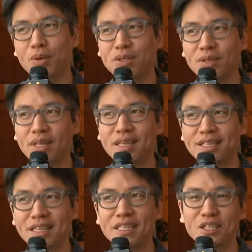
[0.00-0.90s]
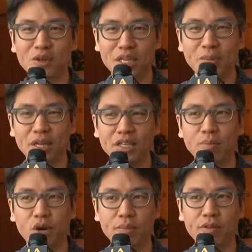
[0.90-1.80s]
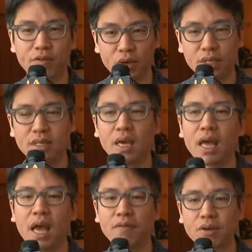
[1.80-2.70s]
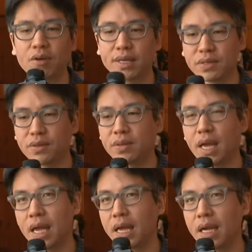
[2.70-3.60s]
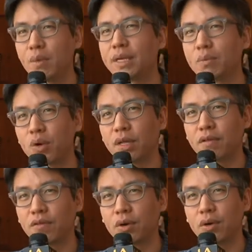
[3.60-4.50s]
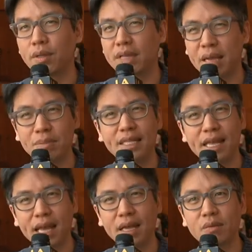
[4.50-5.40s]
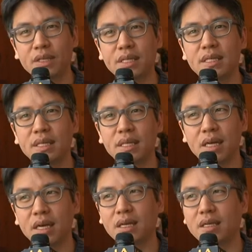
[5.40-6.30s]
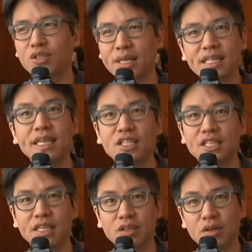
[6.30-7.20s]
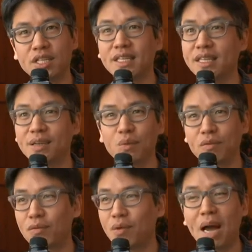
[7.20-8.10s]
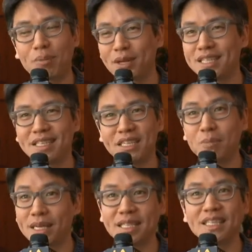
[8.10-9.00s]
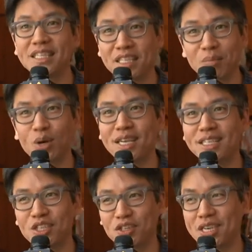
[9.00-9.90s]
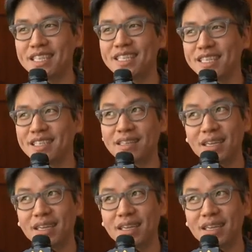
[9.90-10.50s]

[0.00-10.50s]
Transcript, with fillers: pursued the cities and transportation part of me first. After grad school, I, I wound up working for the M T A, which is the uh, transit agency in New York City. We operate the city's buses and subways and trains and